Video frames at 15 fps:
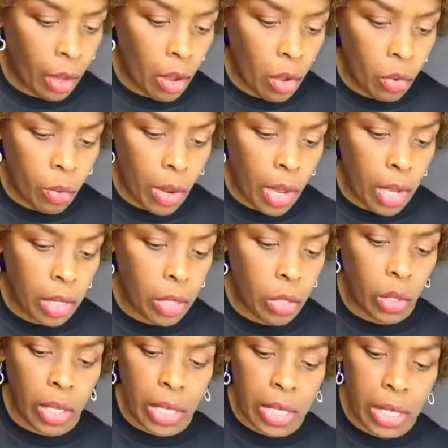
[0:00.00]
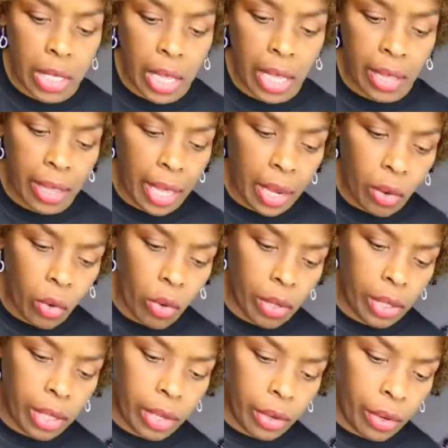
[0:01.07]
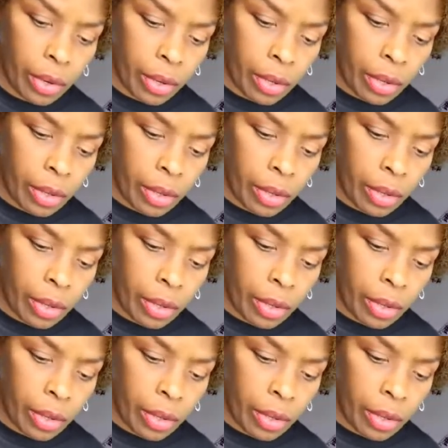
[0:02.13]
All right, so let's get that on there.